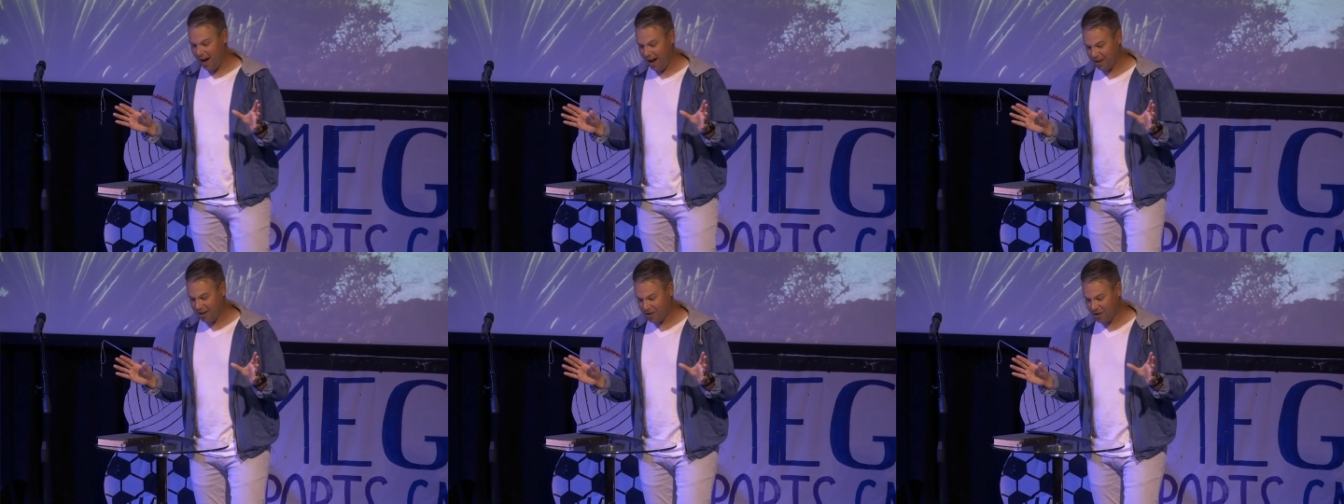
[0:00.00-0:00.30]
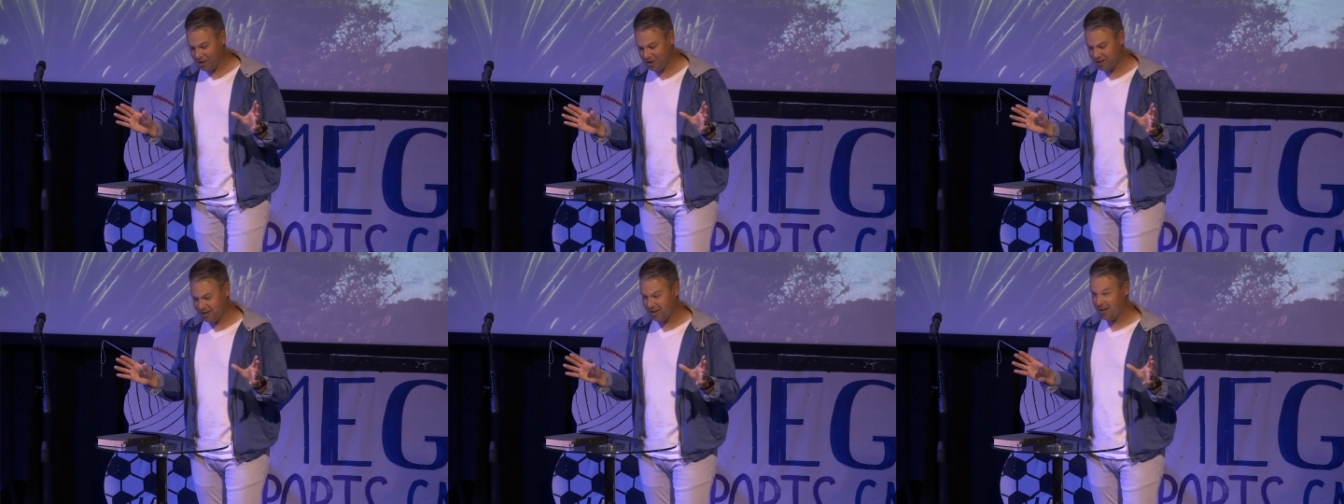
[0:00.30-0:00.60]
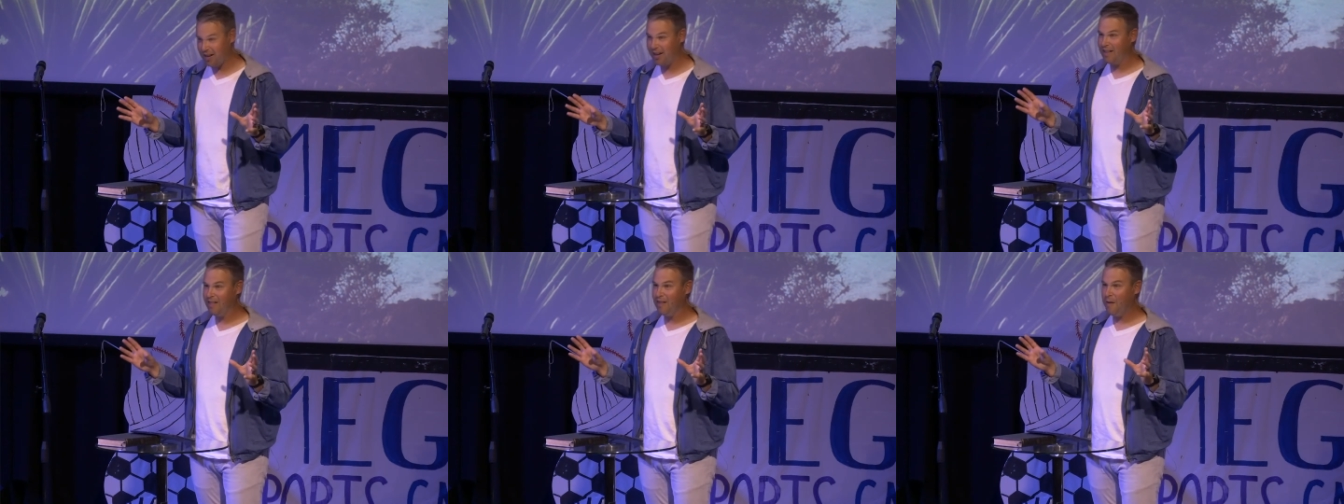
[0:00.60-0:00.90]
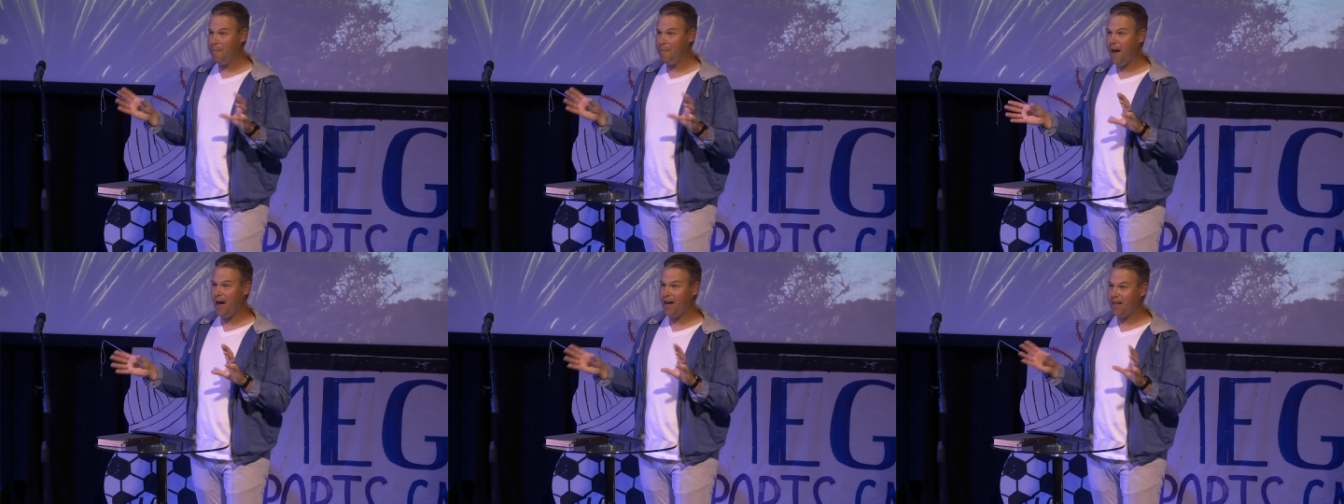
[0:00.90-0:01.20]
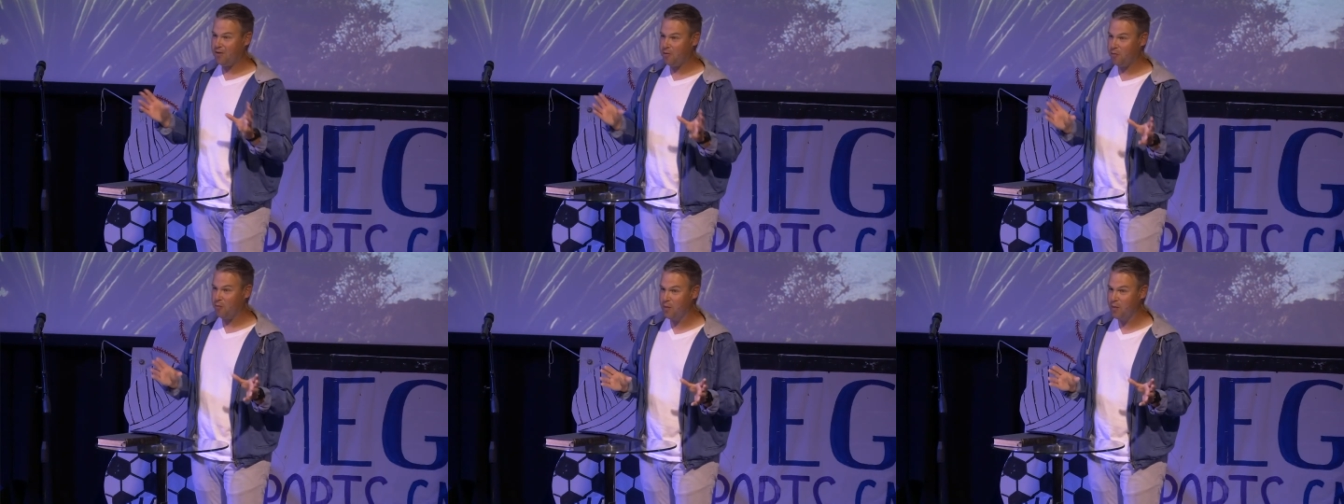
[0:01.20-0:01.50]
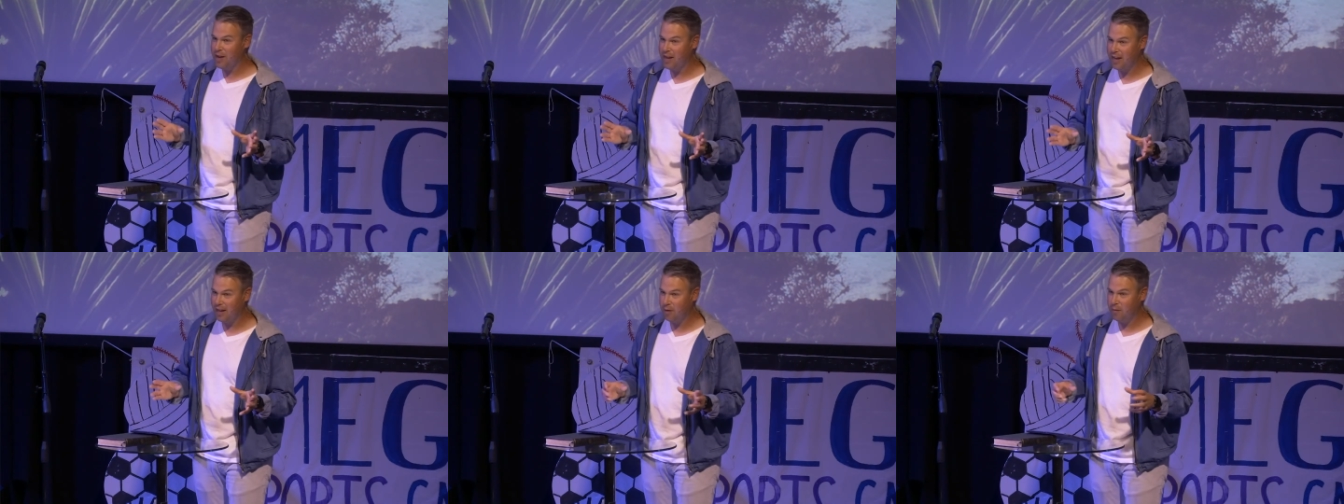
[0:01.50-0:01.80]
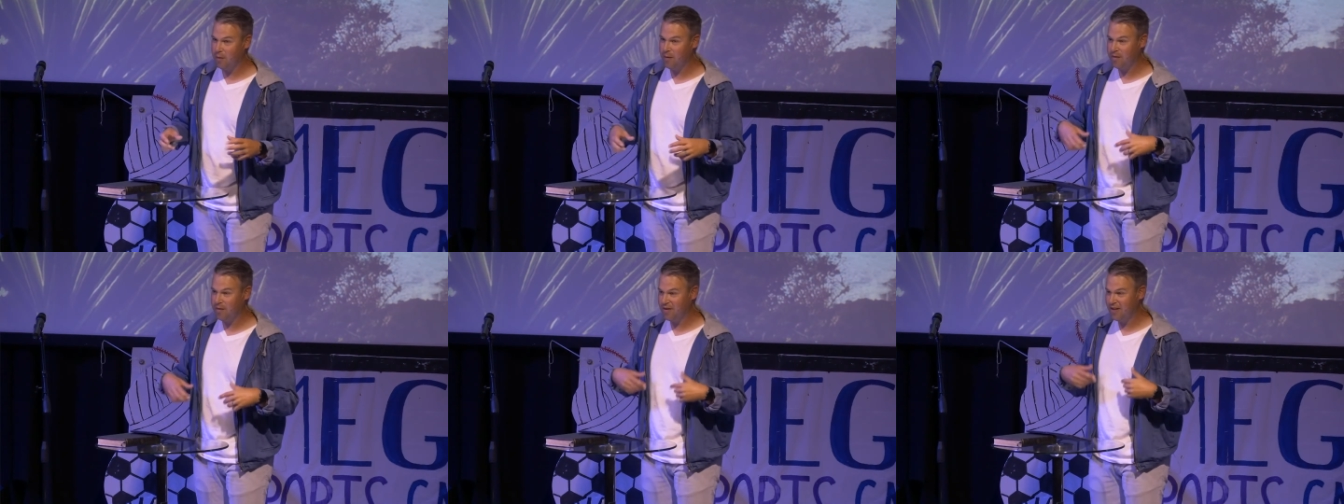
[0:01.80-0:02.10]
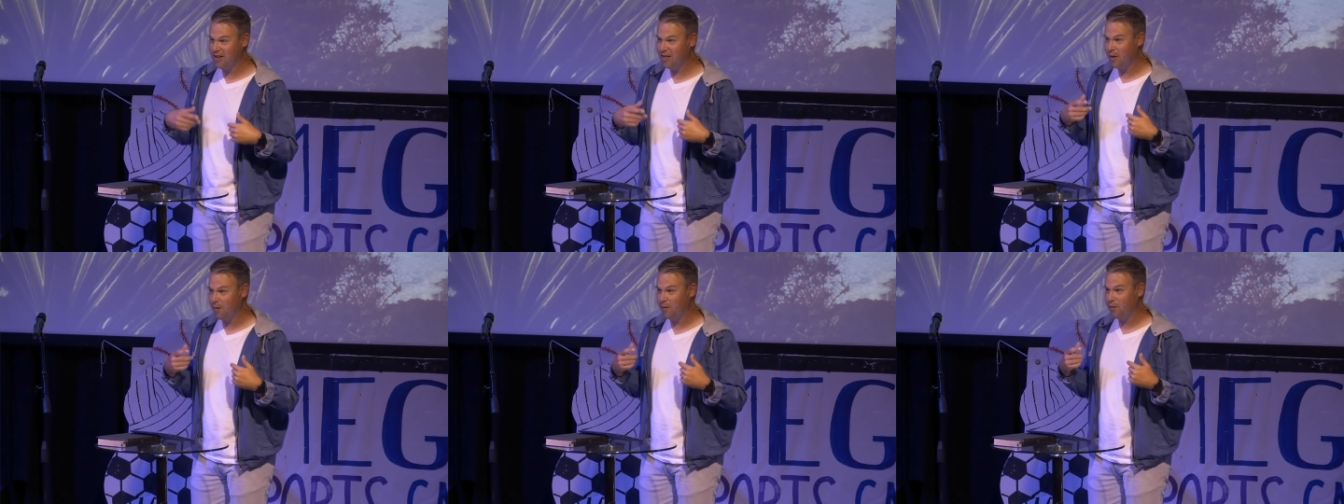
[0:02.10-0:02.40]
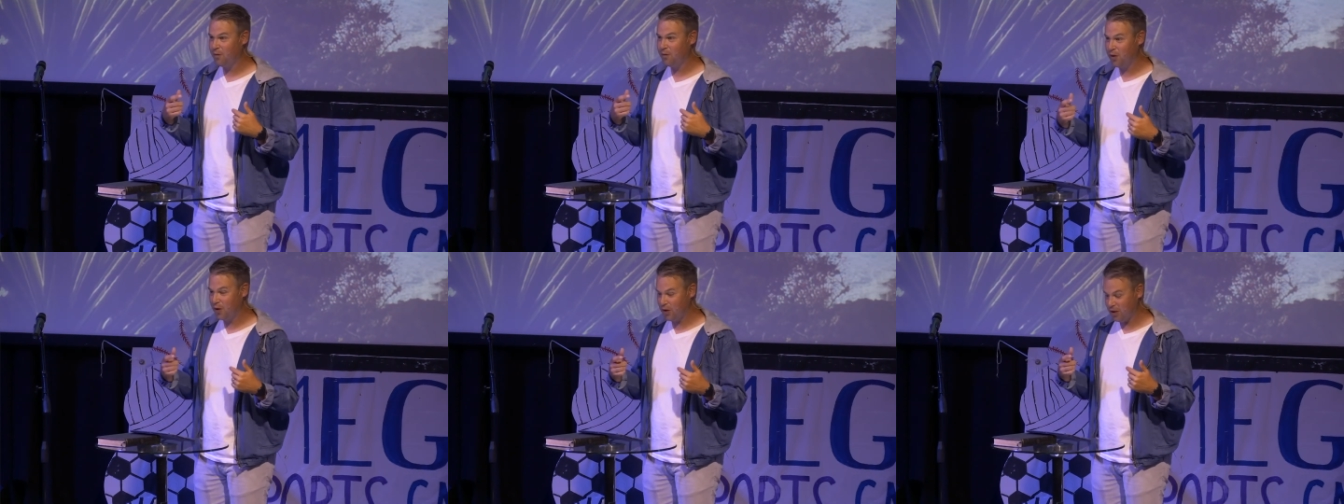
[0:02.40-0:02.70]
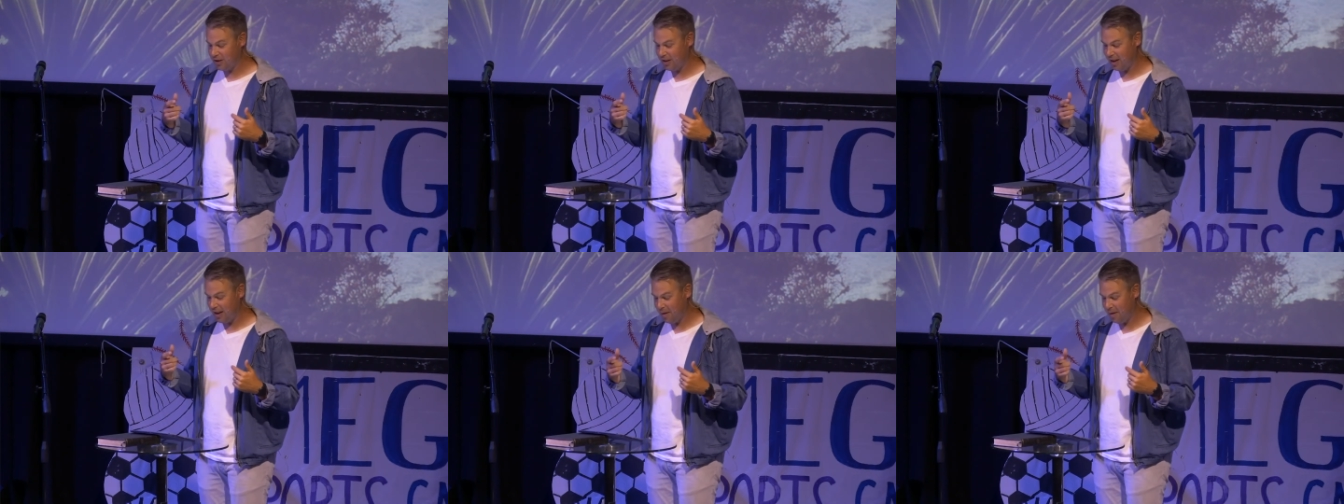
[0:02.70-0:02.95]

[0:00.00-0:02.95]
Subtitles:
Just in the past week, we've seen the first